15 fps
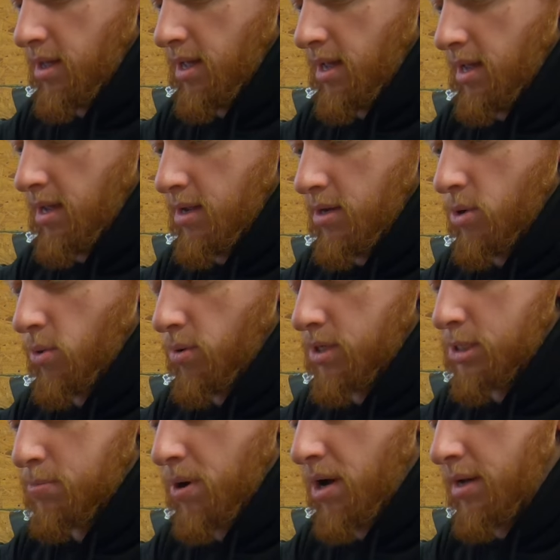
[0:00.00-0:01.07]
a
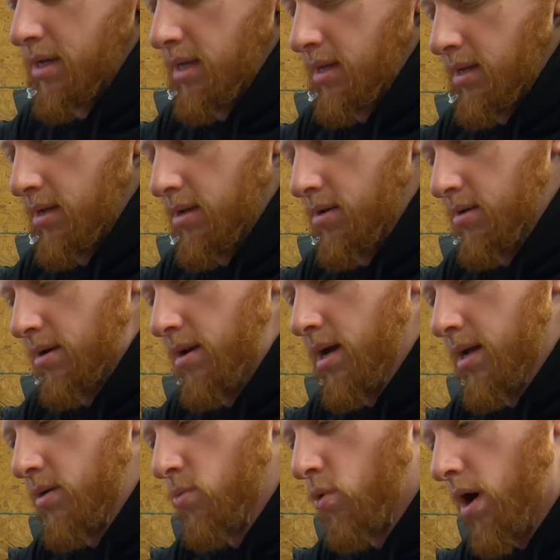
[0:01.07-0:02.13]
corresponding
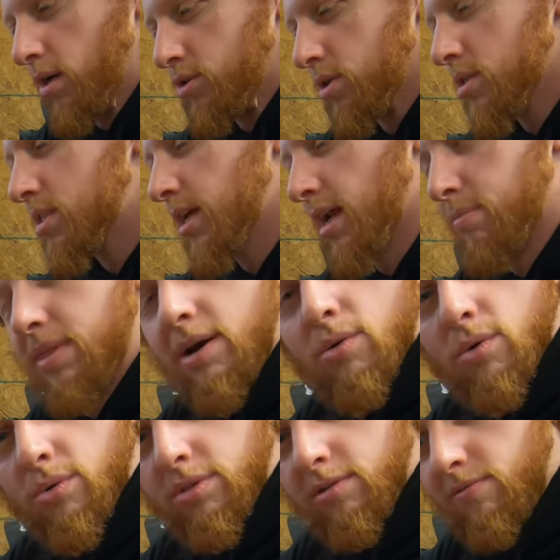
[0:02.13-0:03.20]
nut and washer setup that
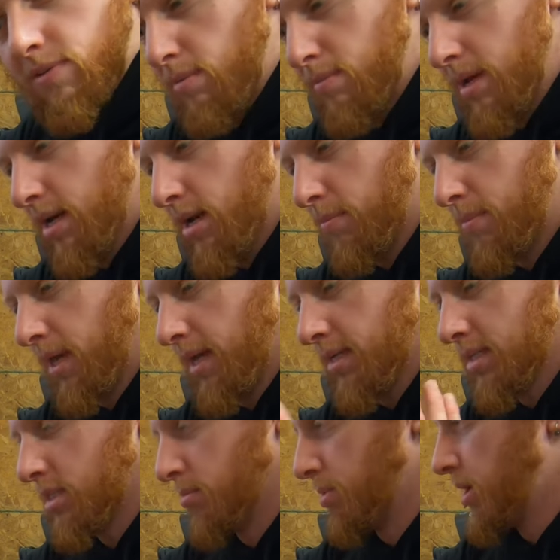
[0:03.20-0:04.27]
will hold the V-band up against the